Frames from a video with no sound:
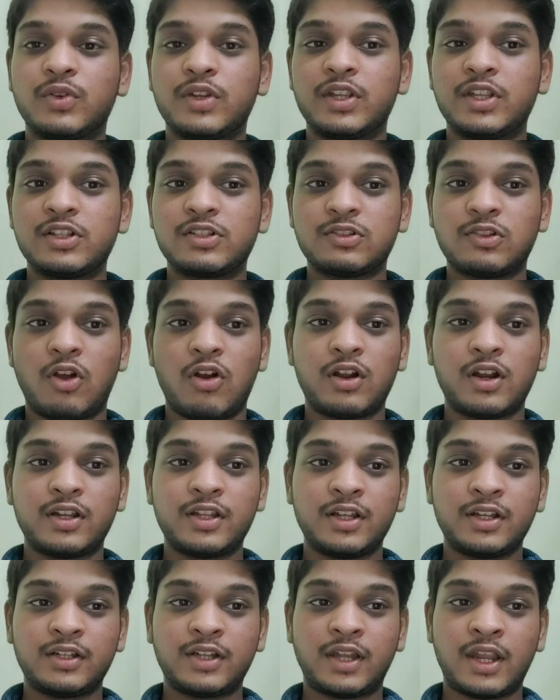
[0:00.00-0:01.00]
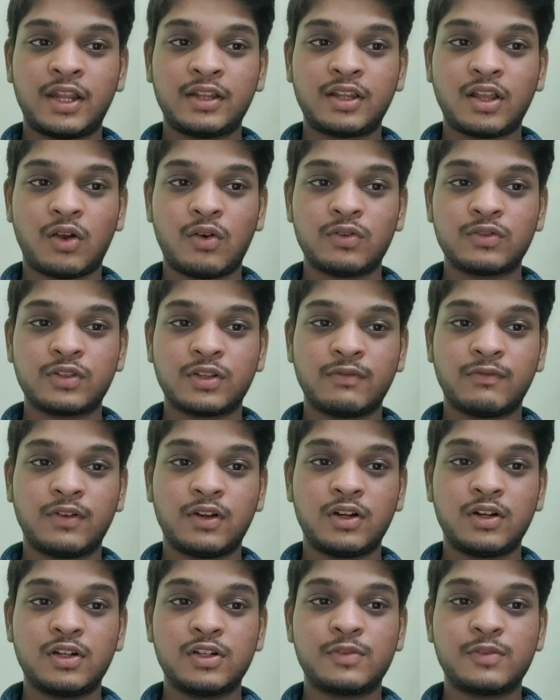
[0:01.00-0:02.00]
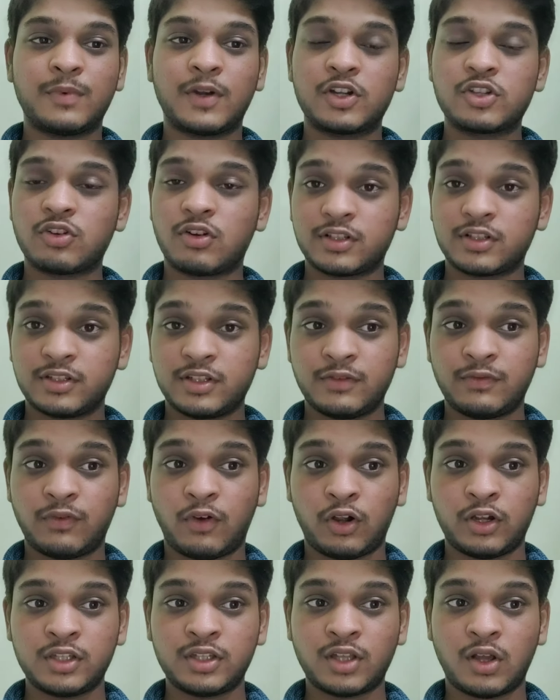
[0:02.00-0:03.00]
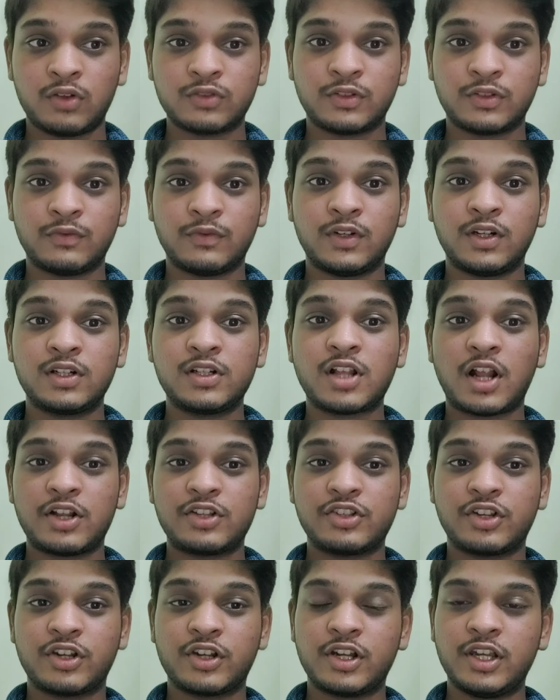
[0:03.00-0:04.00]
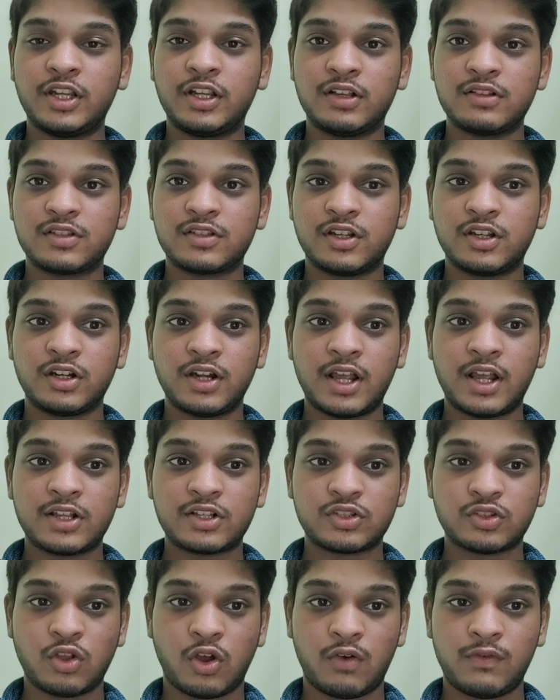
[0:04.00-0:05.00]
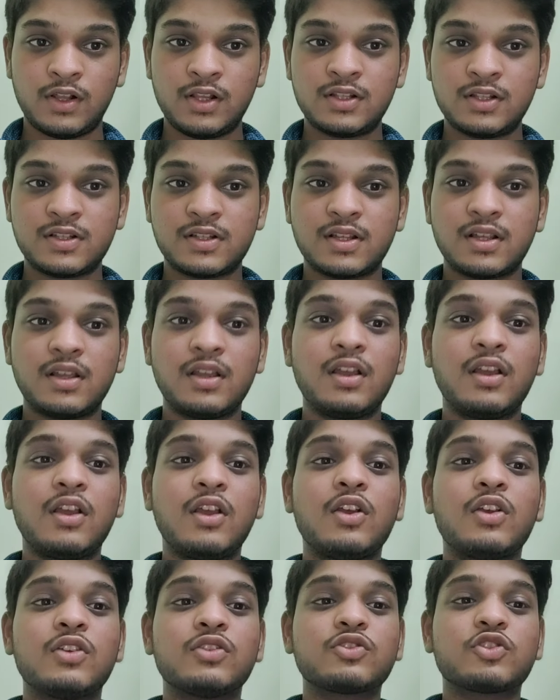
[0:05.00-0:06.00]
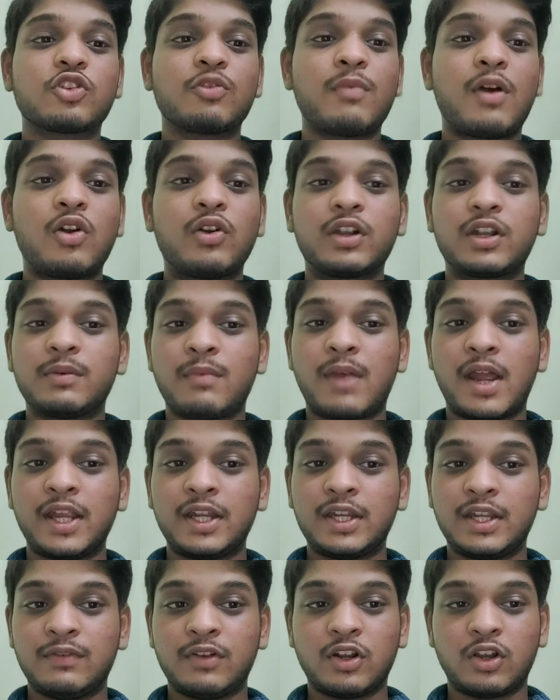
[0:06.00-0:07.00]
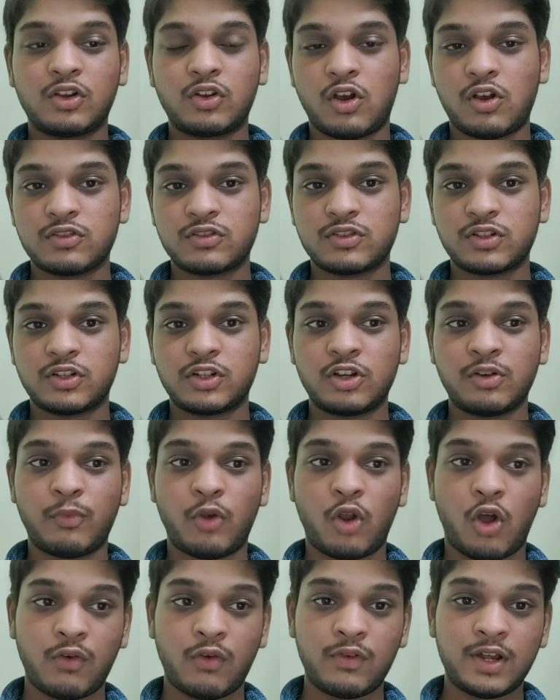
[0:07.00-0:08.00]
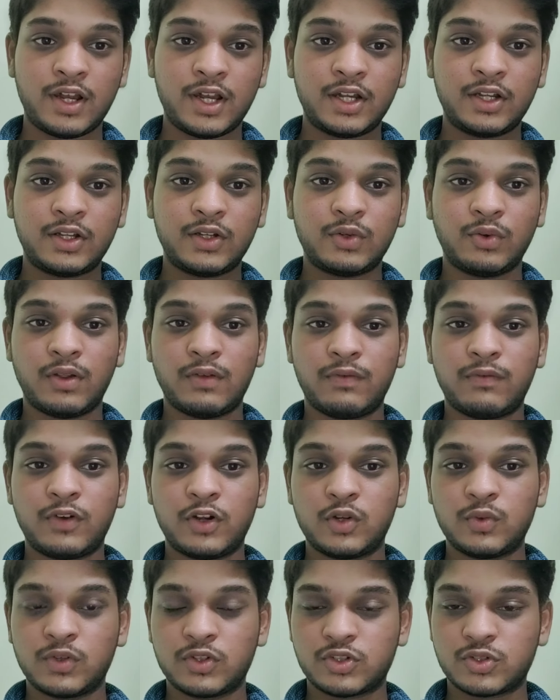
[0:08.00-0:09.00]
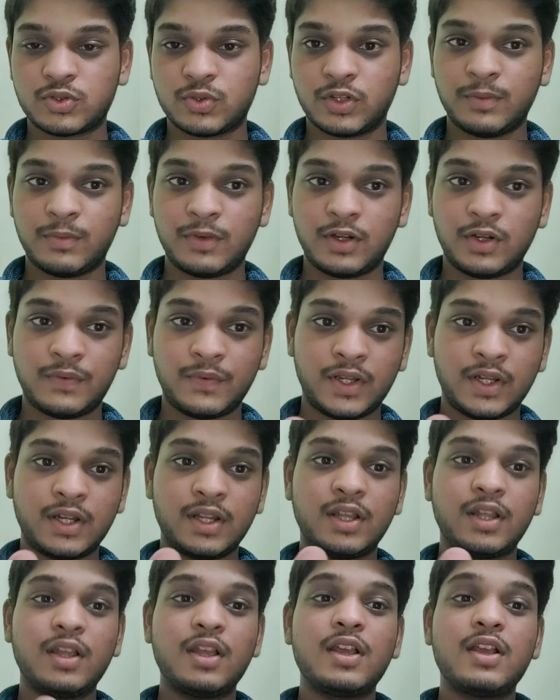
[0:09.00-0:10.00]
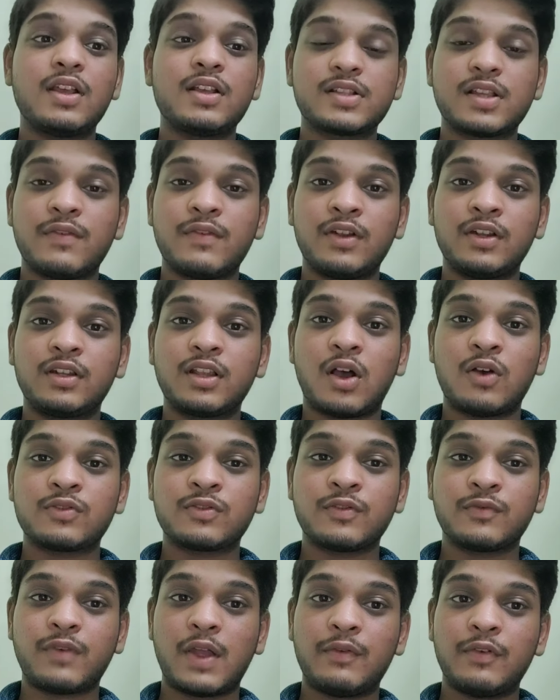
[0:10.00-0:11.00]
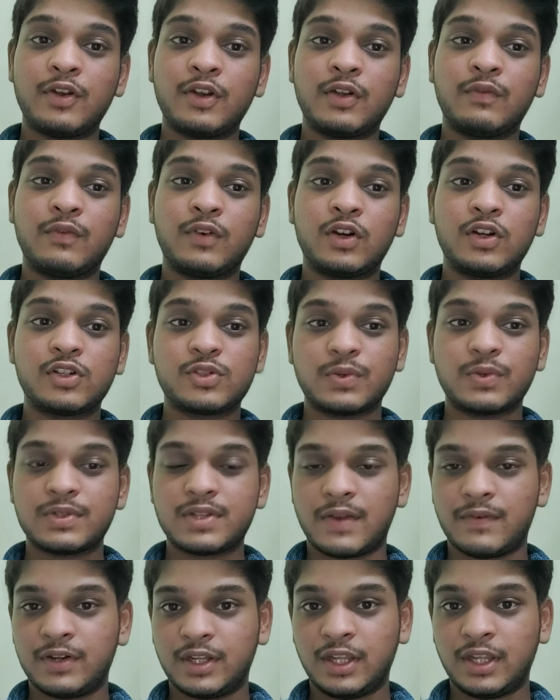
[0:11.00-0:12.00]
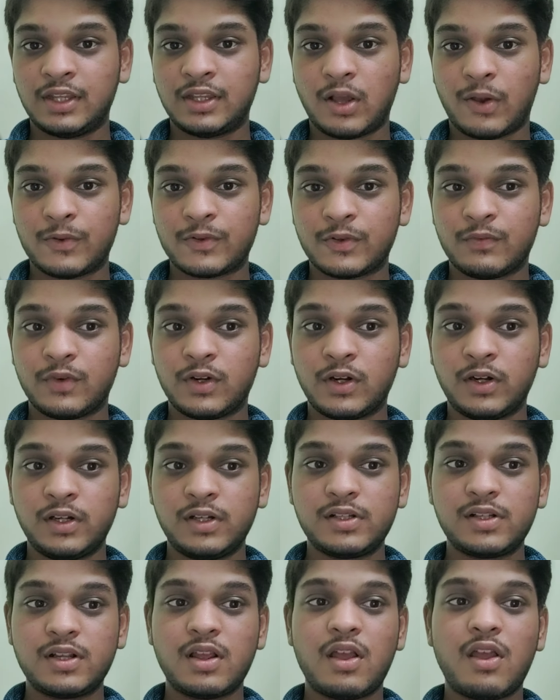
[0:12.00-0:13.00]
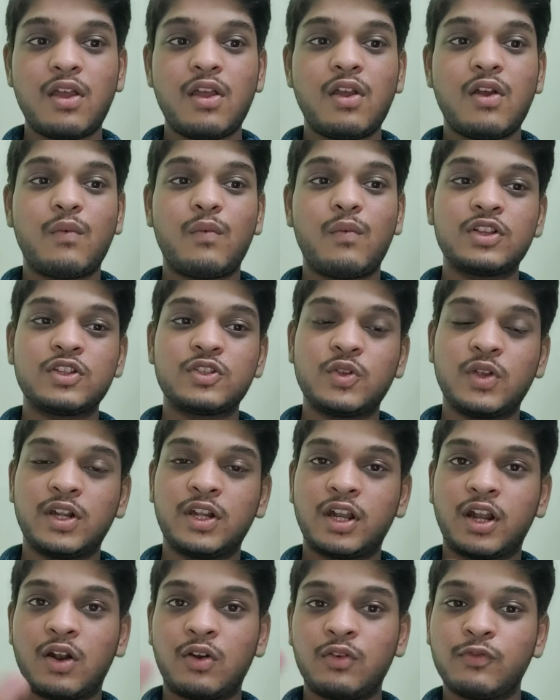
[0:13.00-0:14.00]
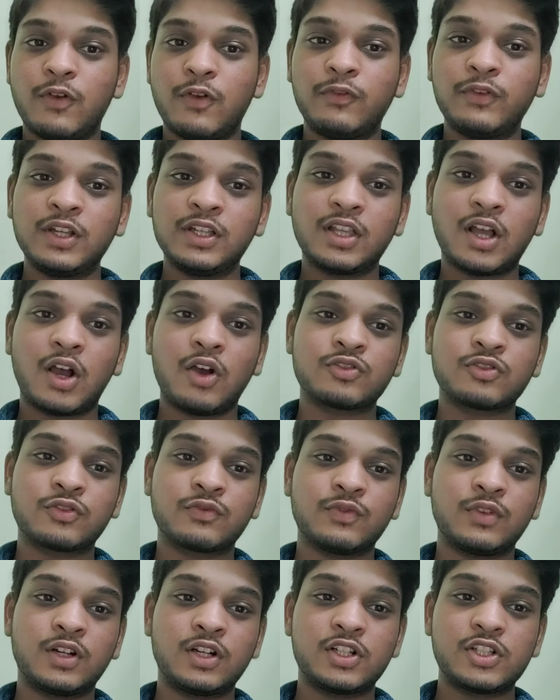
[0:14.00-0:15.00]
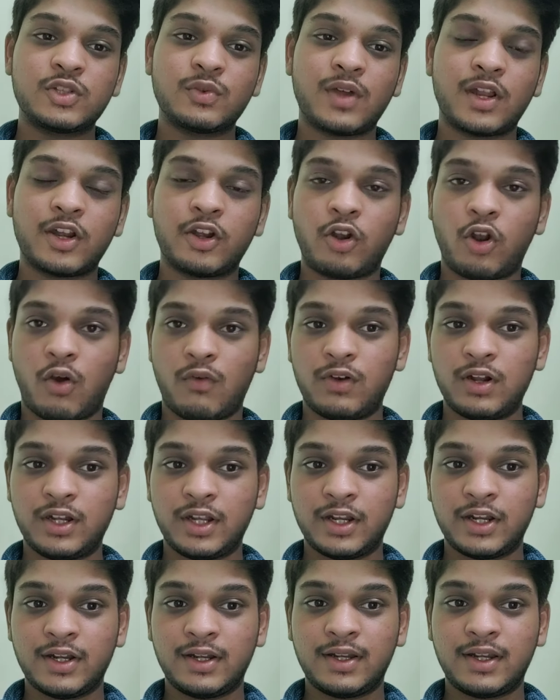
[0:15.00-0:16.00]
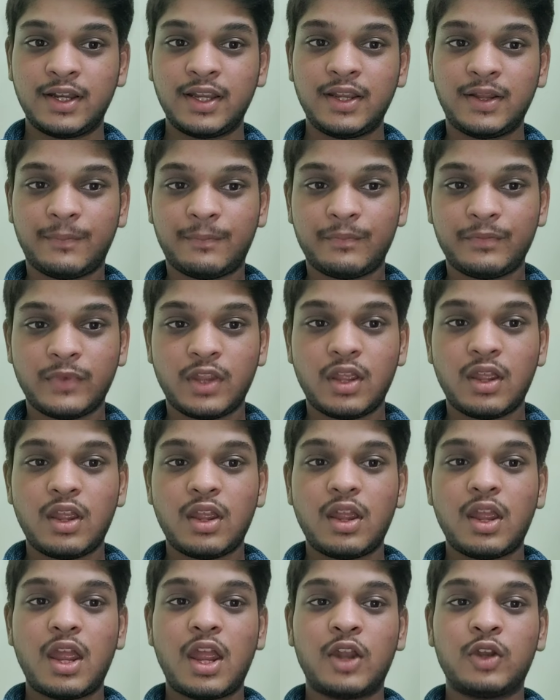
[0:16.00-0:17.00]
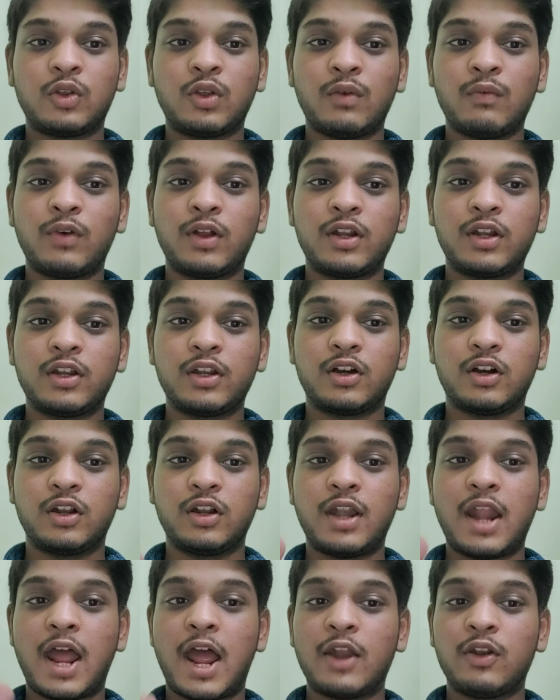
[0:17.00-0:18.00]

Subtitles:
Stories longer than 10,000 words but shorter than 40,000 words are generally considered as novels. So you might even across the term novelette to refer to a story between 7,500 words to 17,000 words. Once you hit around 50,000 words, you are in novel territory, and you have one